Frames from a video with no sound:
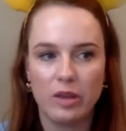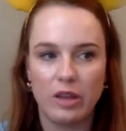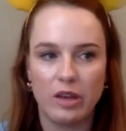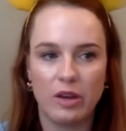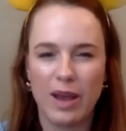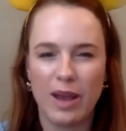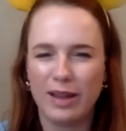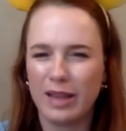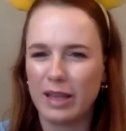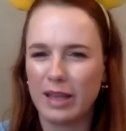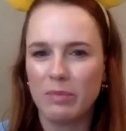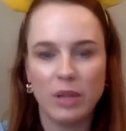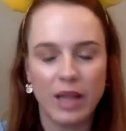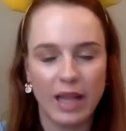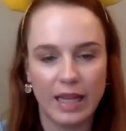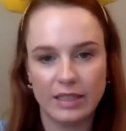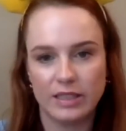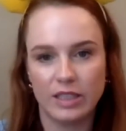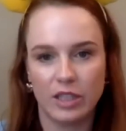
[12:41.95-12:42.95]
had like
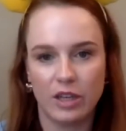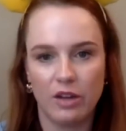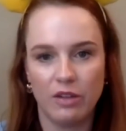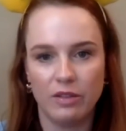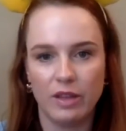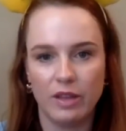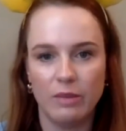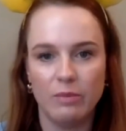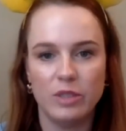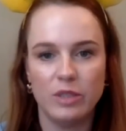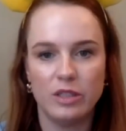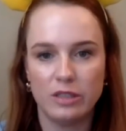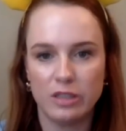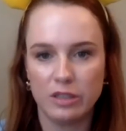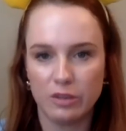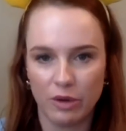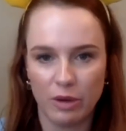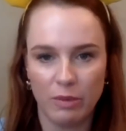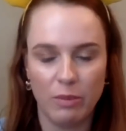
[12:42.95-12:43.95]
plastic on them
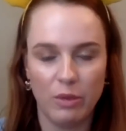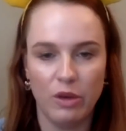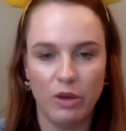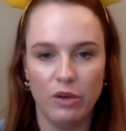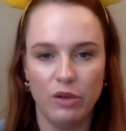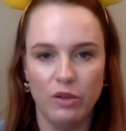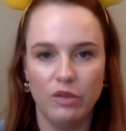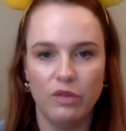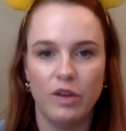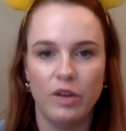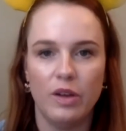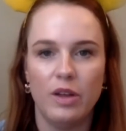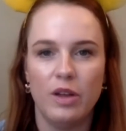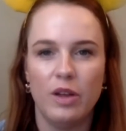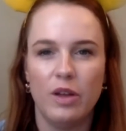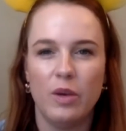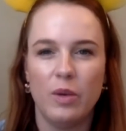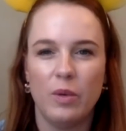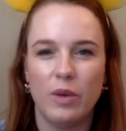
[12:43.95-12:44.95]
to remove.
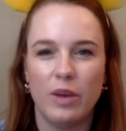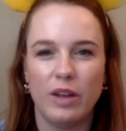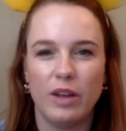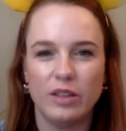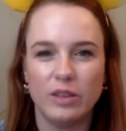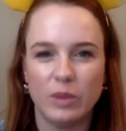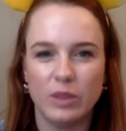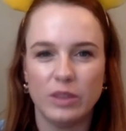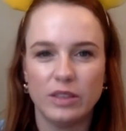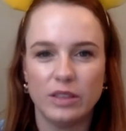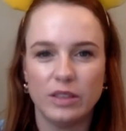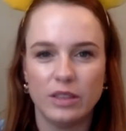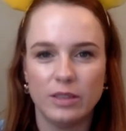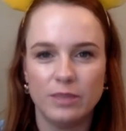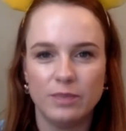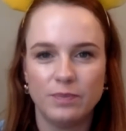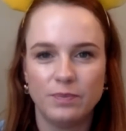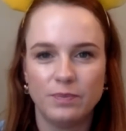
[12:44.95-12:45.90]
What else was there?